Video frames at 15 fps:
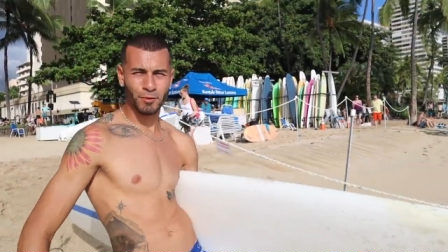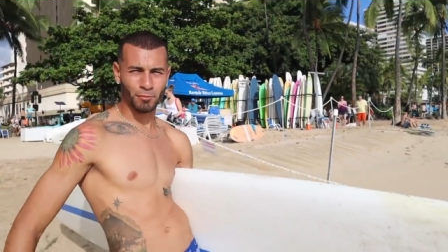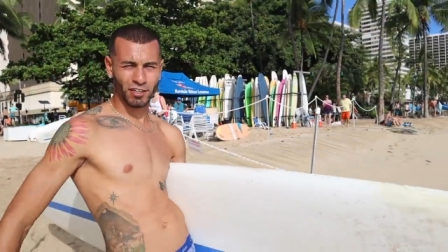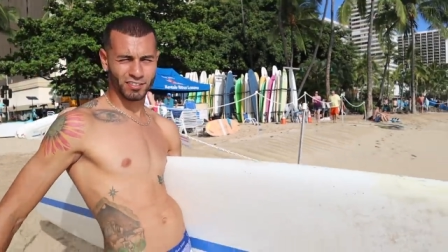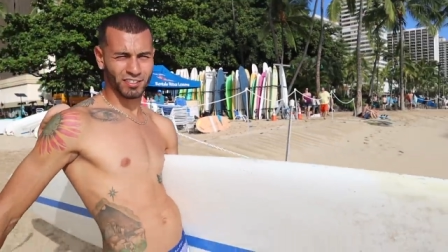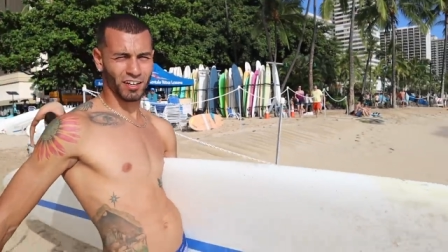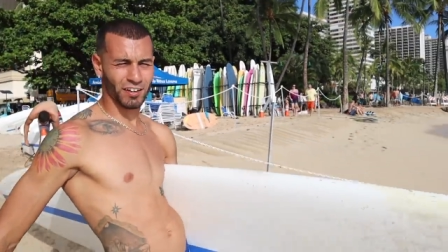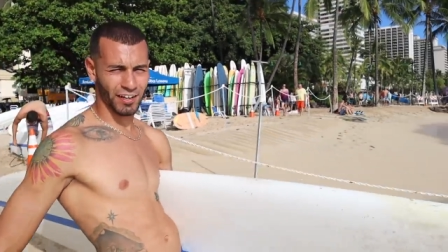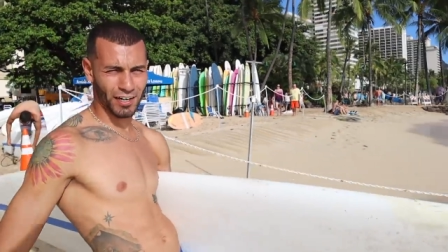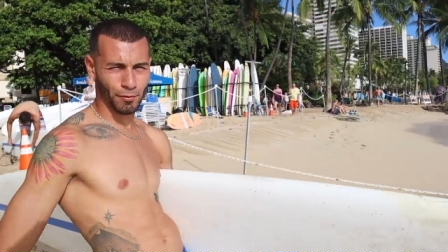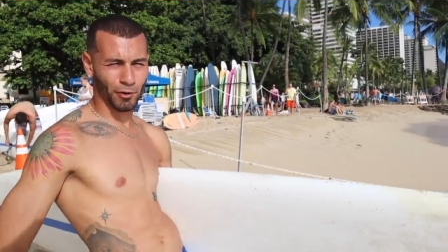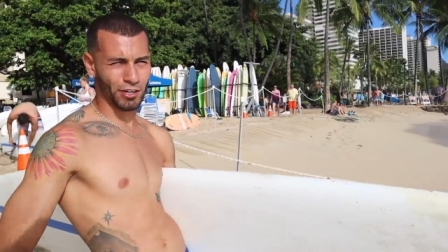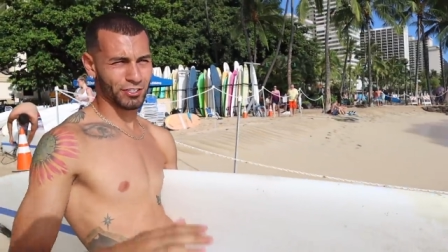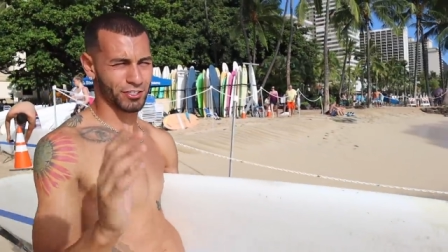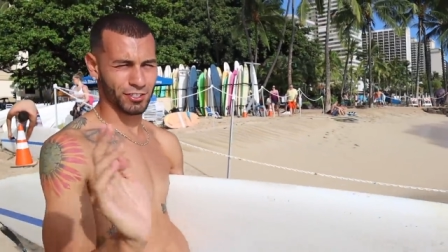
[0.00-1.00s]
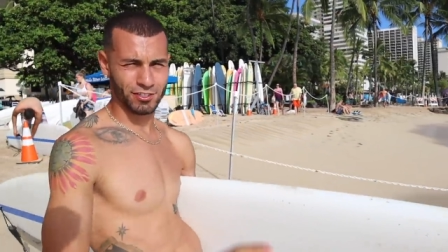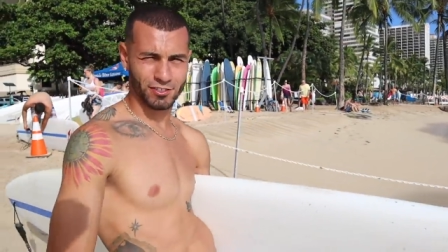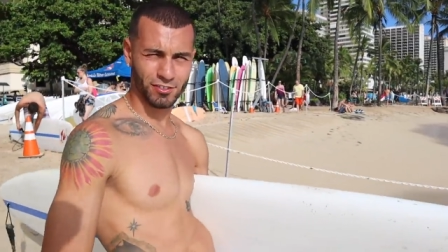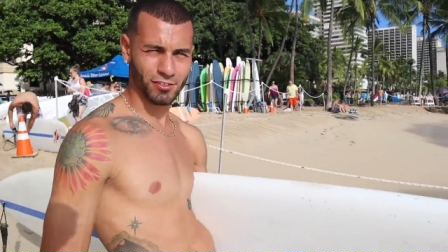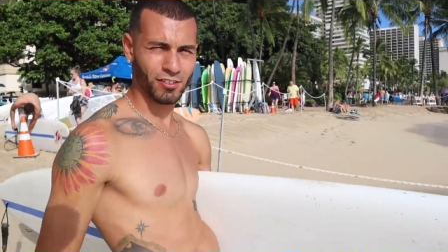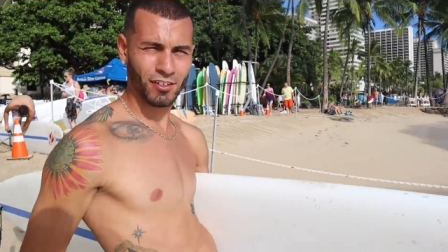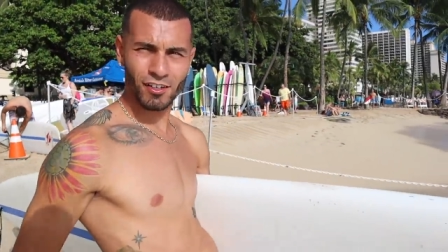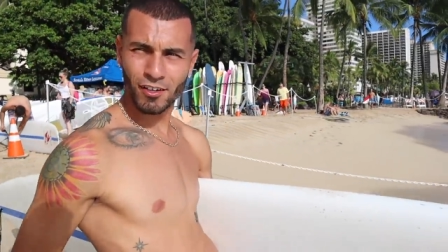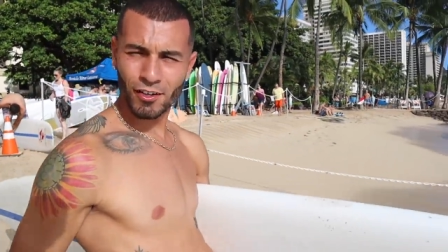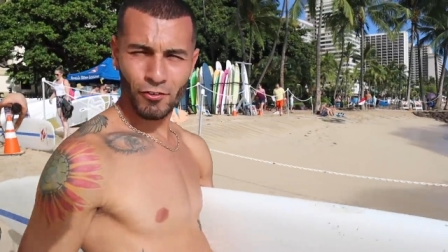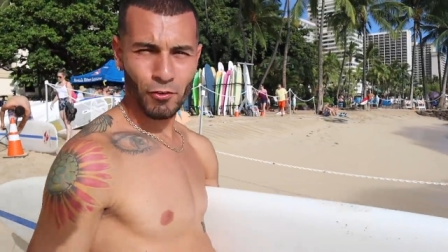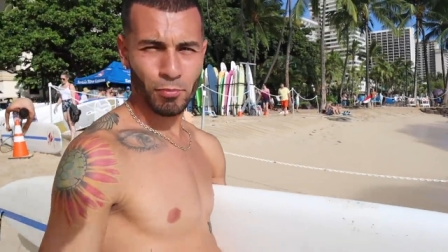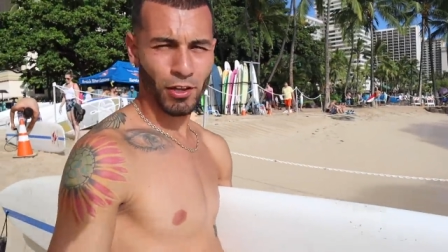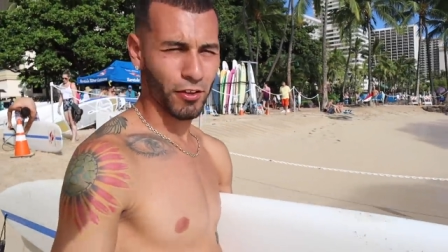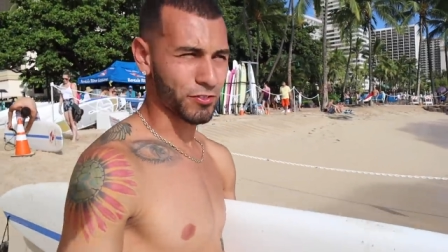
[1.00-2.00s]
Blake's Exotic Animal Ranch just
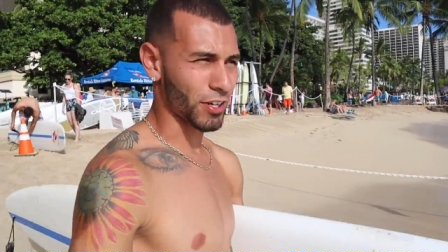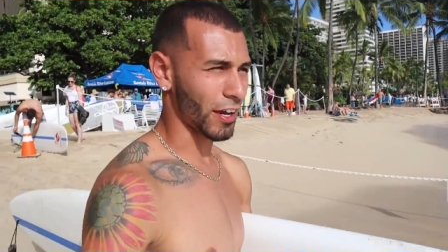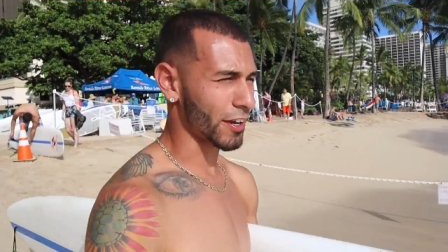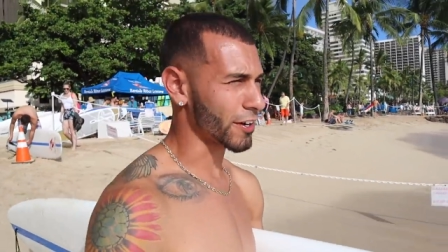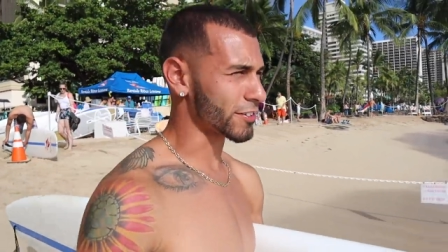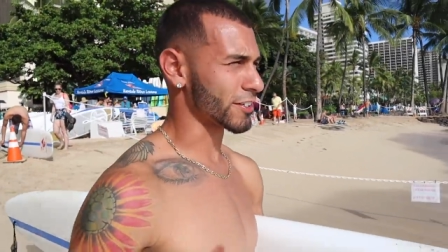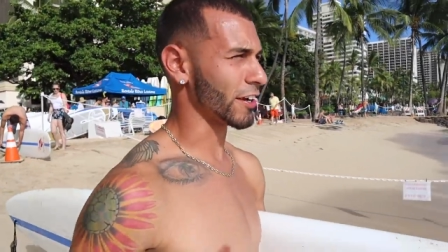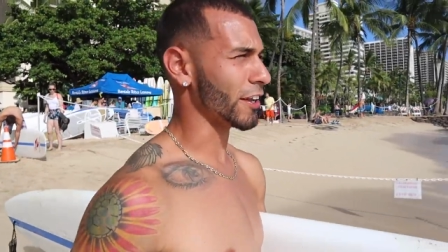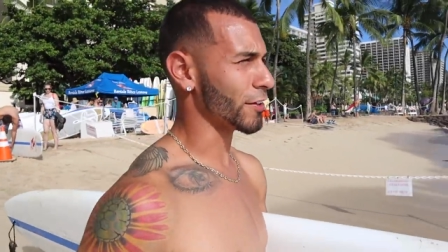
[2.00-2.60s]
play with tigers and